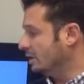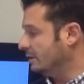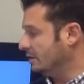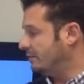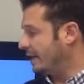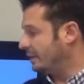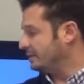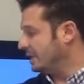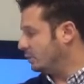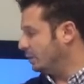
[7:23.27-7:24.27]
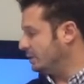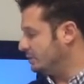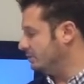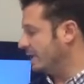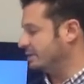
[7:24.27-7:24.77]
The final takeaway is,
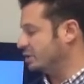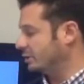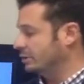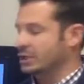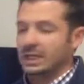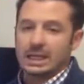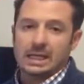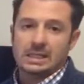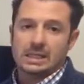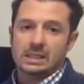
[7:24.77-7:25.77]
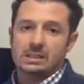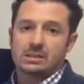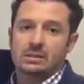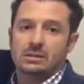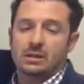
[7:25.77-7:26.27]
do not discourage any
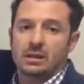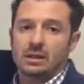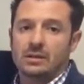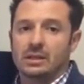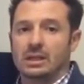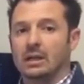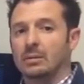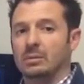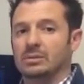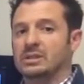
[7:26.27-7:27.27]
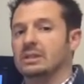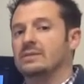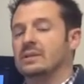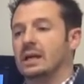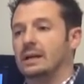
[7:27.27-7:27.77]
ideas that they come up with to
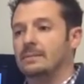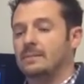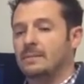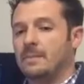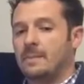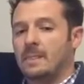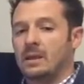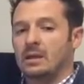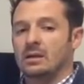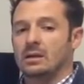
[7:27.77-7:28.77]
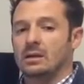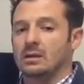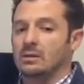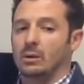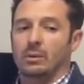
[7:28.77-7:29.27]
save time.
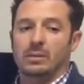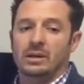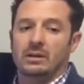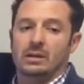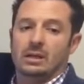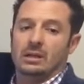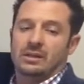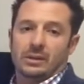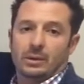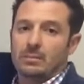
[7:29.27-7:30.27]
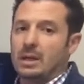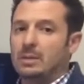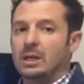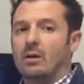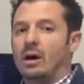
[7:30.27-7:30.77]
Though in theory it may
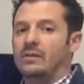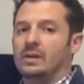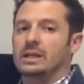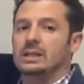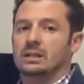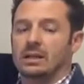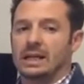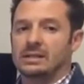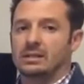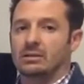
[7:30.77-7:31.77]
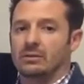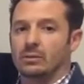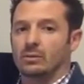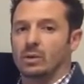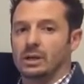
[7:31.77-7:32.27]
be an awful idea, the last thing you
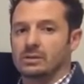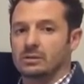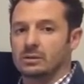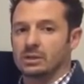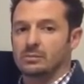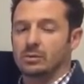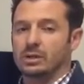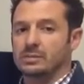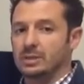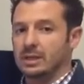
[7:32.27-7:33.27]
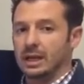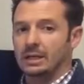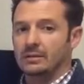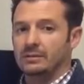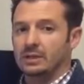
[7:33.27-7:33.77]
ever want to do at this point is be
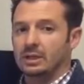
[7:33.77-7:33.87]
negative.